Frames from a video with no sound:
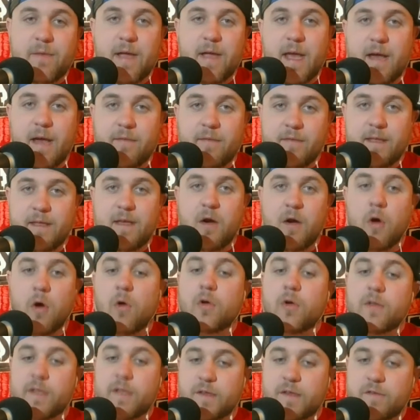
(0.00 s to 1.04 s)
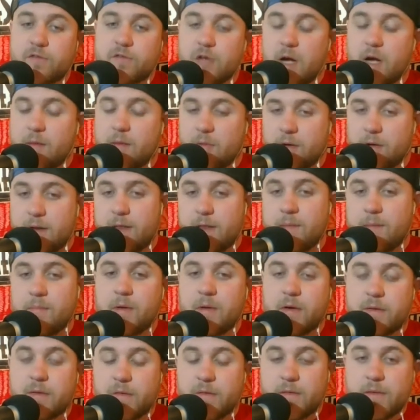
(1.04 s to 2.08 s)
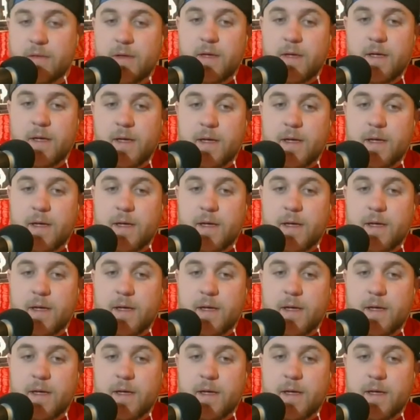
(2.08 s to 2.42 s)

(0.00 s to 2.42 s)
We have the oldest jobber in the books.